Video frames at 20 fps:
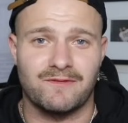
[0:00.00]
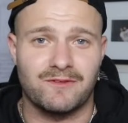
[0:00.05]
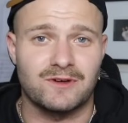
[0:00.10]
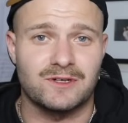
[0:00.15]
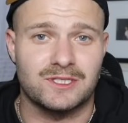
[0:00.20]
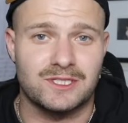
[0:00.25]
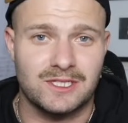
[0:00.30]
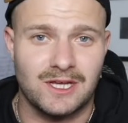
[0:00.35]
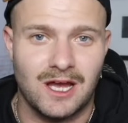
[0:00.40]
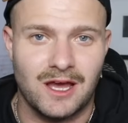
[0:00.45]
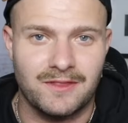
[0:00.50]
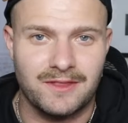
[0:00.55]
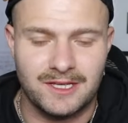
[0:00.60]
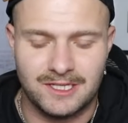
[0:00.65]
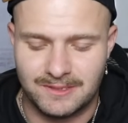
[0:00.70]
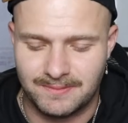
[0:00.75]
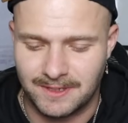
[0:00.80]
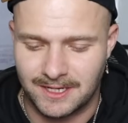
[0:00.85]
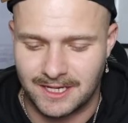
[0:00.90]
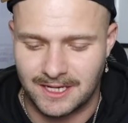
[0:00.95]
first saw
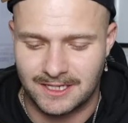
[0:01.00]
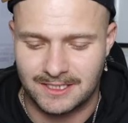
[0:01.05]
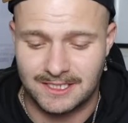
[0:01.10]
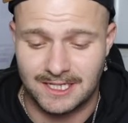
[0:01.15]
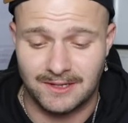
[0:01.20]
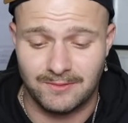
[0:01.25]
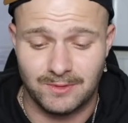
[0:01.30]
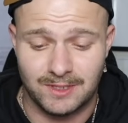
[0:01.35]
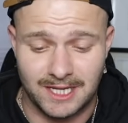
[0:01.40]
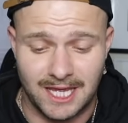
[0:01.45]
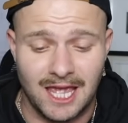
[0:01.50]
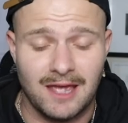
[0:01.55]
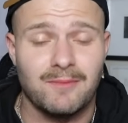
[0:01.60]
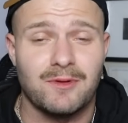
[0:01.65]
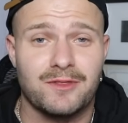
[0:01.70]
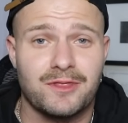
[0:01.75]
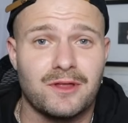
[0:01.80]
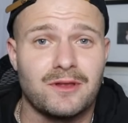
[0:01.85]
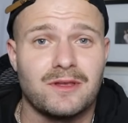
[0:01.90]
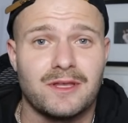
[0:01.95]
this because it came
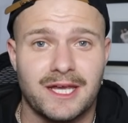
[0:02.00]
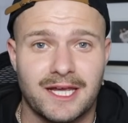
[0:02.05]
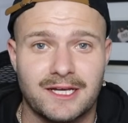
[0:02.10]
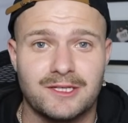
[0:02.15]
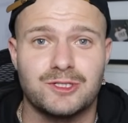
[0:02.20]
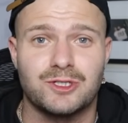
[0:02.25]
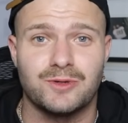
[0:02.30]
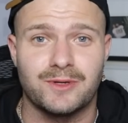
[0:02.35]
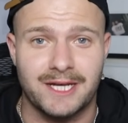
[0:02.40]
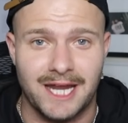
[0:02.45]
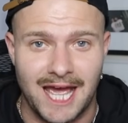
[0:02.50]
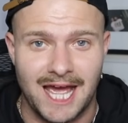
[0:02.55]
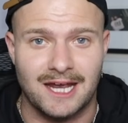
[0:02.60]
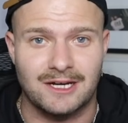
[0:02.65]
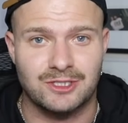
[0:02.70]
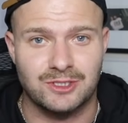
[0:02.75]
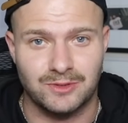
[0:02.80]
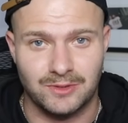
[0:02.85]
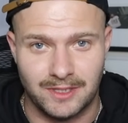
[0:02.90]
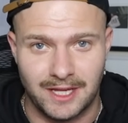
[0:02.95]
with a link to an
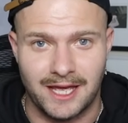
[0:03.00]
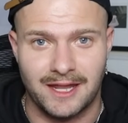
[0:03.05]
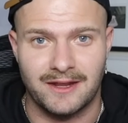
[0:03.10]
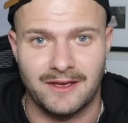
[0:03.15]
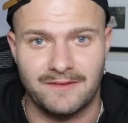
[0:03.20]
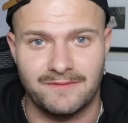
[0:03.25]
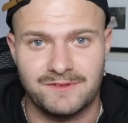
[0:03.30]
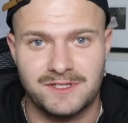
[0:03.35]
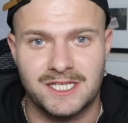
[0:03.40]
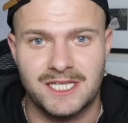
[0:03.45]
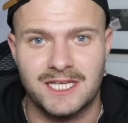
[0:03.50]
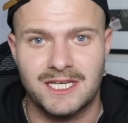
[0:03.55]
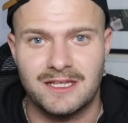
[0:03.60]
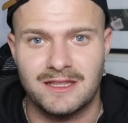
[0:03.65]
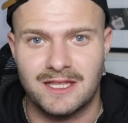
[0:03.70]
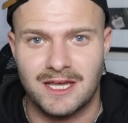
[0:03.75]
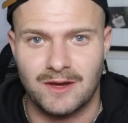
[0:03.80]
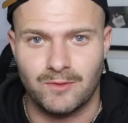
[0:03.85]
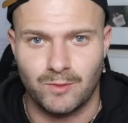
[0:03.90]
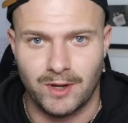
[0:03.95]
actual
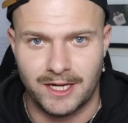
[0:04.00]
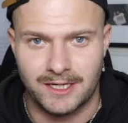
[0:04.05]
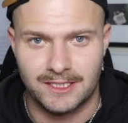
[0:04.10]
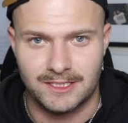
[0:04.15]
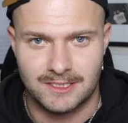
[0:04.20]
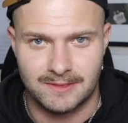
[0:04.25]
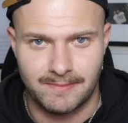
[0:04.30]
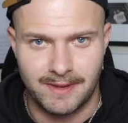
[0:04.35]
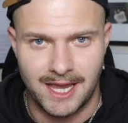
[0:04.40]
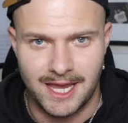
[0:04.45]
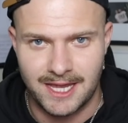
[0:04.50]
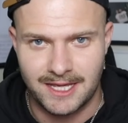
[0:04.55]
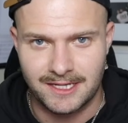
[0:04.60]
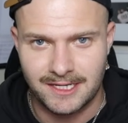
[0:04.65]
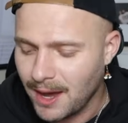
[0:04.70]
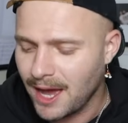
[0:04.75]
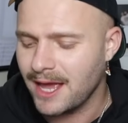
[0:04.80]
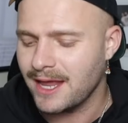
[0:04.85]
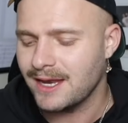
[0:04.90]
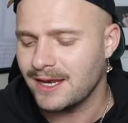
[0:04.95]
NFT that Wendy's made,
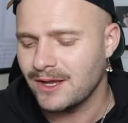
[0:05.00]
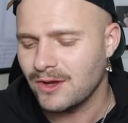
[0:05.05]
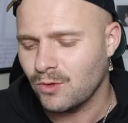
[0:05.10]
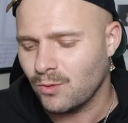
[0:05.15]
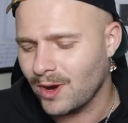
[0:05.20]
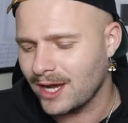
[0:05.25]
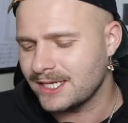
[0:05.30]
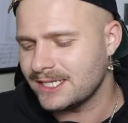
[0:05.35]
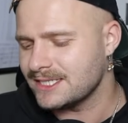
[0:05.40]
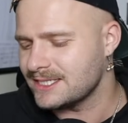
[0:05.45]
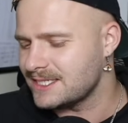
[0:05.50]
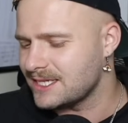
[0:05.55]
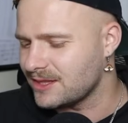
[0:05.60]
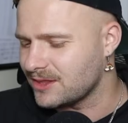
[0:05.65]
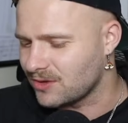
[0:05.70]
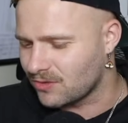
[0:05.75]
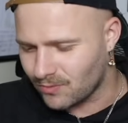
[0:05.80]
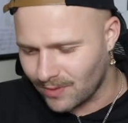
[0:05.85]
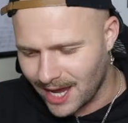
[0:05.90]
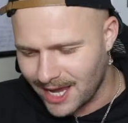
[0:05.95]
but Wendy's did
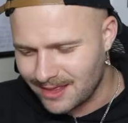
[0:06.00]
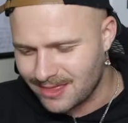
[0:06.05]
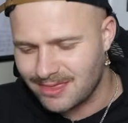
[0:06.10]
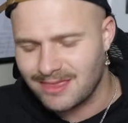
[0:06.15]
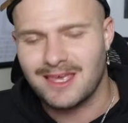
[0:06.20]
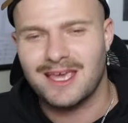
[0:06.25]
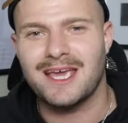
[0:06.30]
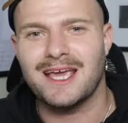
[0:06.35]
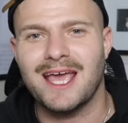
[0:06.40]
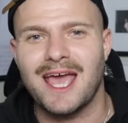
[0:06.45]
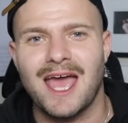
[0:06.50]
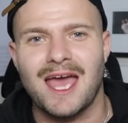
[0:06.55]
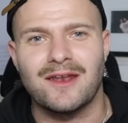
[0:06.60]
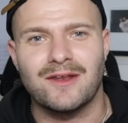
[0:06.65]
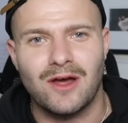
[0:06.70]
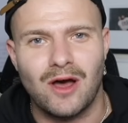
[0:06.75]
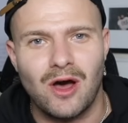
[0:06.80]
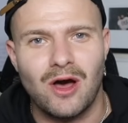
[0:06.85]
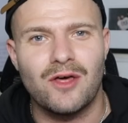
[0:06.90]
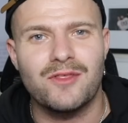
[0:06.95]
the right thing
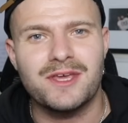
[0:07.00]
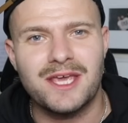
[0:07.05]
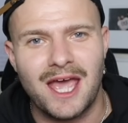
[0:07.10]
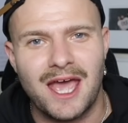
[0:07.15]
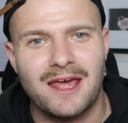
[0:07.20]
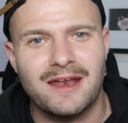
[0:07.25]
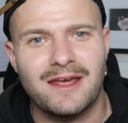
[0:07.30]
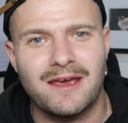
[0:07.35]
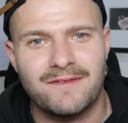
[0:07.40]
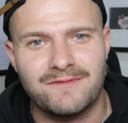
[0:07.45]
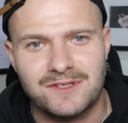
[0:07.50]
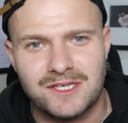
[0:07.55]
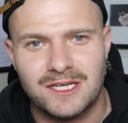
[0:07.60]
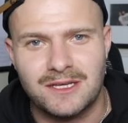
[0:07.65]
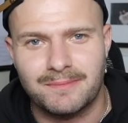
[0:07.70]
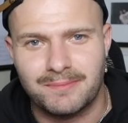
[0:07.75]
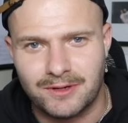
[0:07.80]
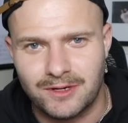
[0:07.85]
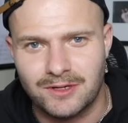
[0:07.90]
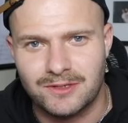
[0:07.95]
and all the
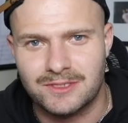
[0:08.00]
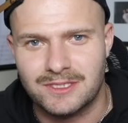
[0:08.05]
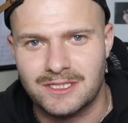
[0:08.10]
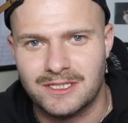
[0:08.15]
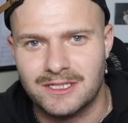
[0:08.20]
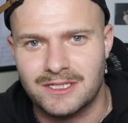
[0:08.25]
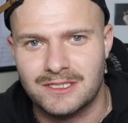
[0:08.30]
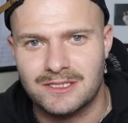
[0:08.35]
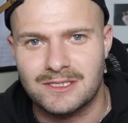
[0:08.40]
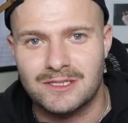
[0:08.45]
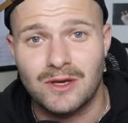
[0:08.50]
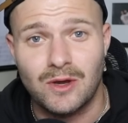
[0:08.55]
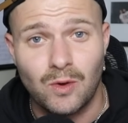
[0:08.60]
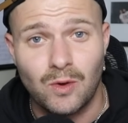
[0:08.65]
NFT proceeds